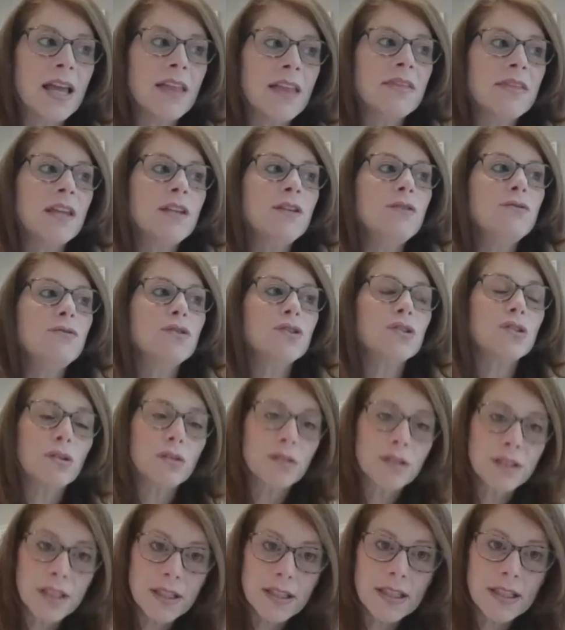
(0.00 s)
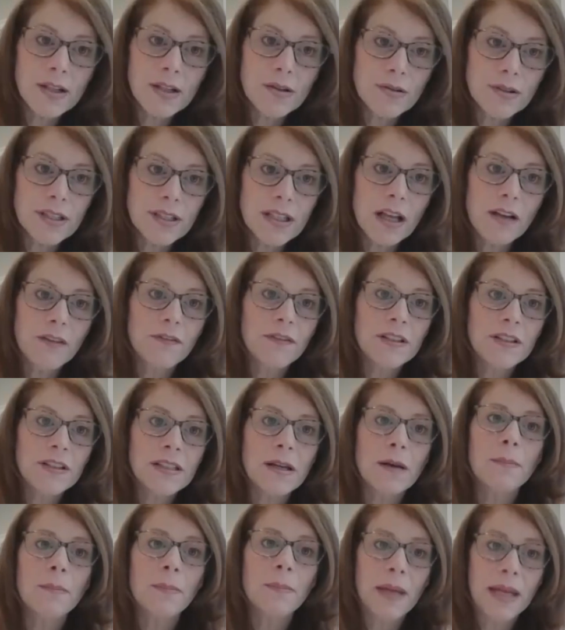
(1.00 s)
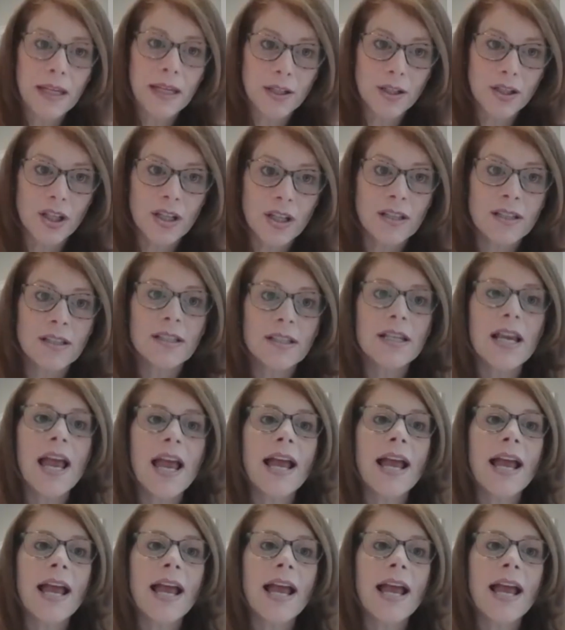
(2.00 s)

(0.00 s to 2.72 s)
And then you start to see yourself as a patient.